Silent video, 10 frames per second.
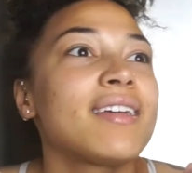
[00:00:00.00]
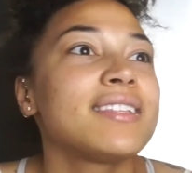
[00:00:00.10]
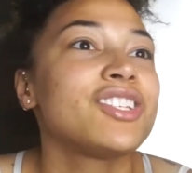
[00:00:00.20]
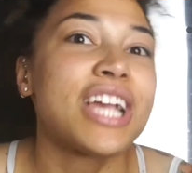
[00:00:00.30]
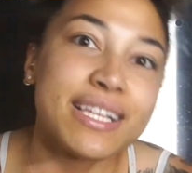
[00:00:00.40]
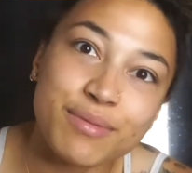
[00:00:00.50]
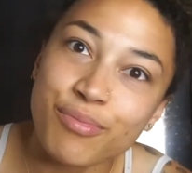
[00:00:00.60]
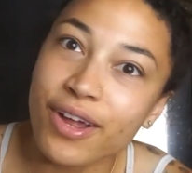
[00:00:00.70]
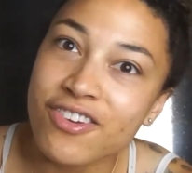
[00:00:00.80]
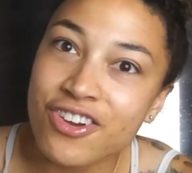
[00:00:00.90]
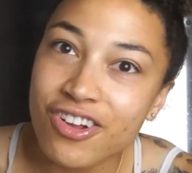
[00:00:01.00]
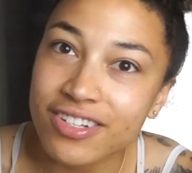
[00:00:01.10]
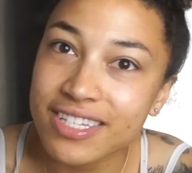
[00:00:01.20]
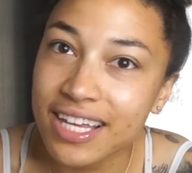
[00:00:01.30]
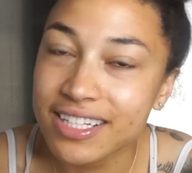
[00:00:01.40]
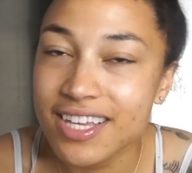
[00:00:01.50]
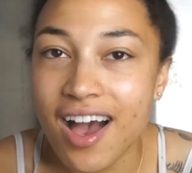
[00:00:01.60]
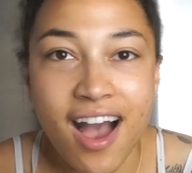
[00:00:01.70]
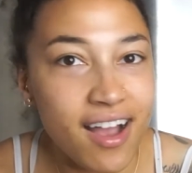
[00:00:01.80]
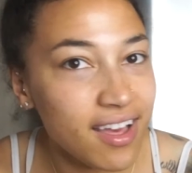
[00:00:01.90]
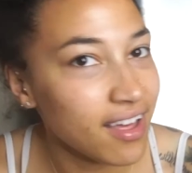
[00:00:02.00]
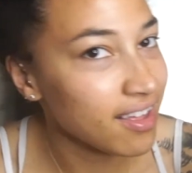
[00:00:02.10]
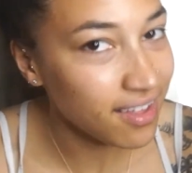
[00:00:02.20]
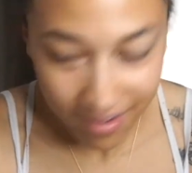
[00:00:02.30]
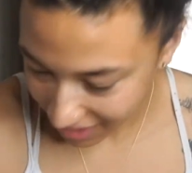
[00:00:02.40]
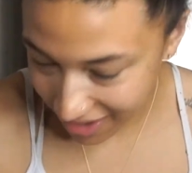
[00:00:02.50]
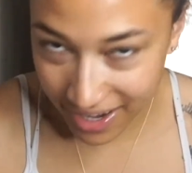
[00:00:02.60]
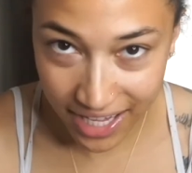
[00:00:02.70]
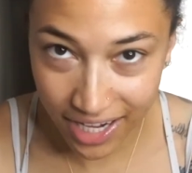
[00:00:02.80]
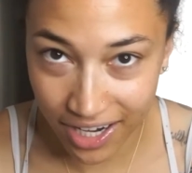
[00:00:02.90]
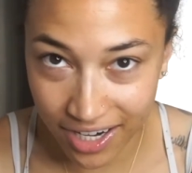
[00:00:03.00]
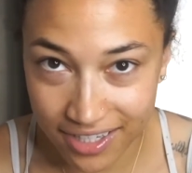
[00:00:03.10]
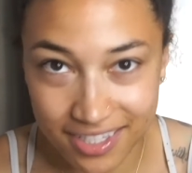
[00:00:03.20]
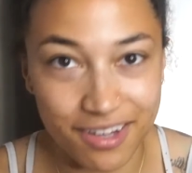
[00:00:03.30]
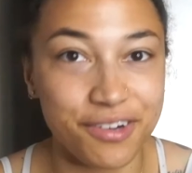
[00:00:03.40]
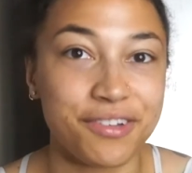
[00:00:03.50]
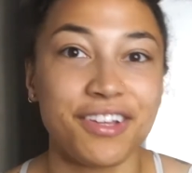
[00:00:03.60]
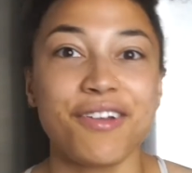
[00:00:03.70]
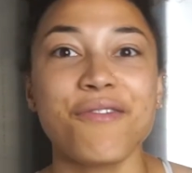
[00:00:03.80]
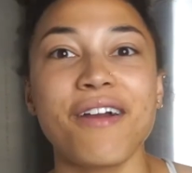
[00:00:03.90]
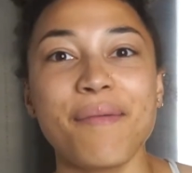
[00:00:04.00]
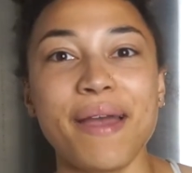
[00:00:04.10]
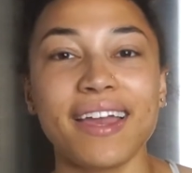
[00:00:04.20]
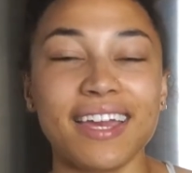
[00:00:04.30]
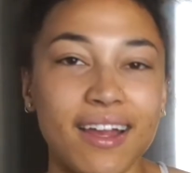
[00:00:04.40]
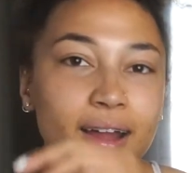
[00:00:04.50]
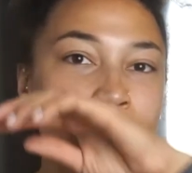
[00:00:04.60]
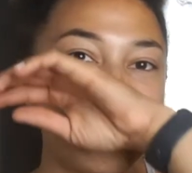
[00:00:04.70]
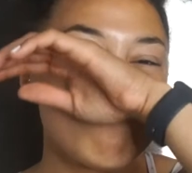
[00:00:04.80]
Jasmine Brainerd on TikTok. You're here, so you know where I'm at here.